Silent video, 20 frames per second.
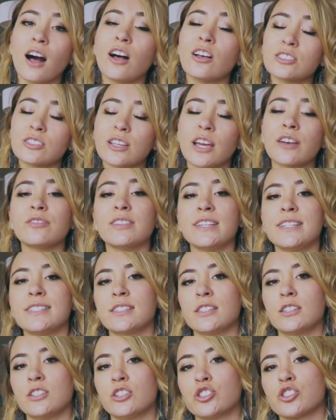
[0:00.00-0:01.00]
I also have
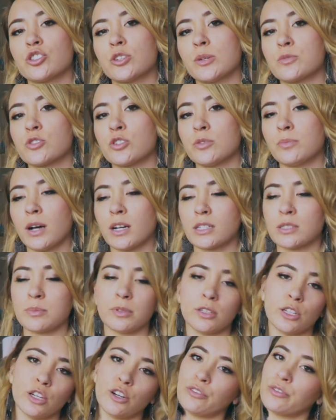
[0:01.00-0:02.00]
links in the description box
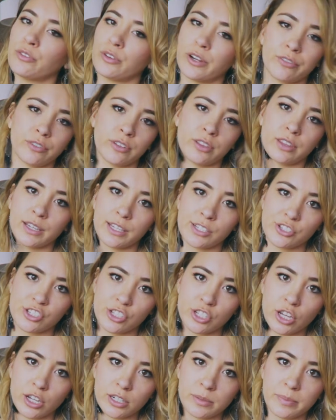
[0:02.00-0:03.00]
below for everything I
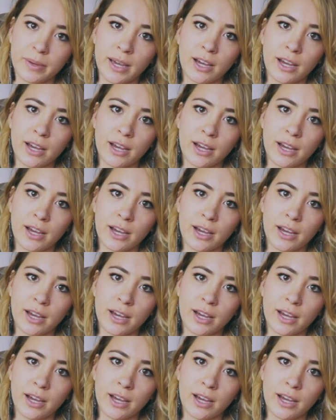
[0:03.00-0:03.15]
just talked